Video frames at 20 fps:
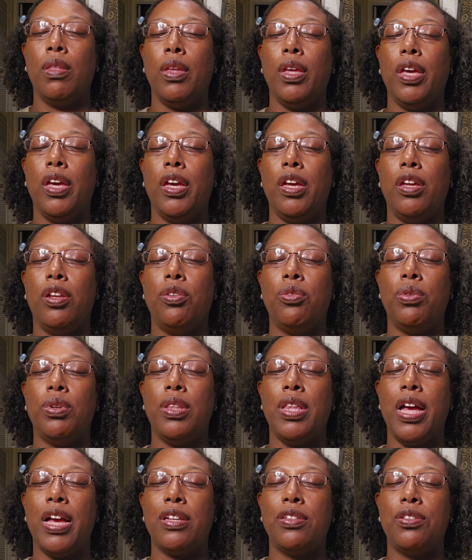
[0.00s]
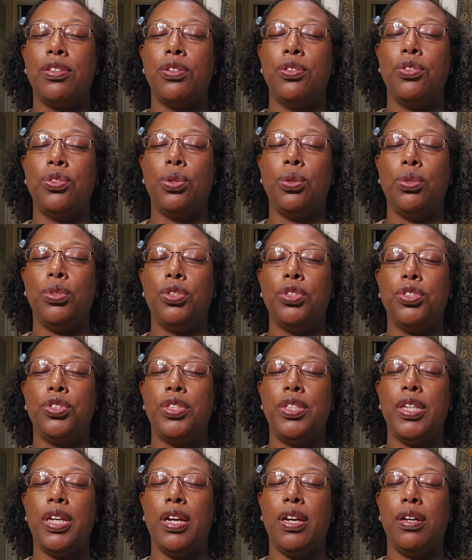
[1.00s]
and relax the shoulders
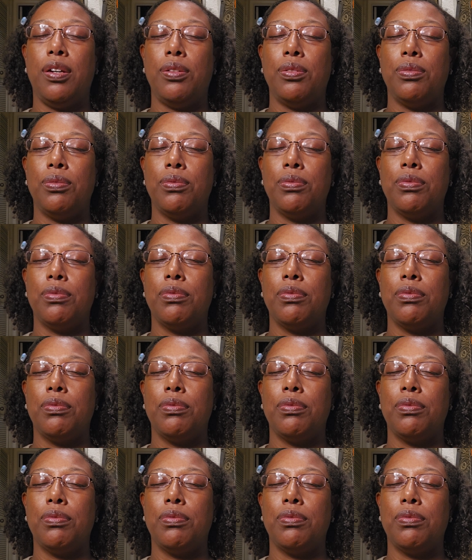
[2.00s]
down.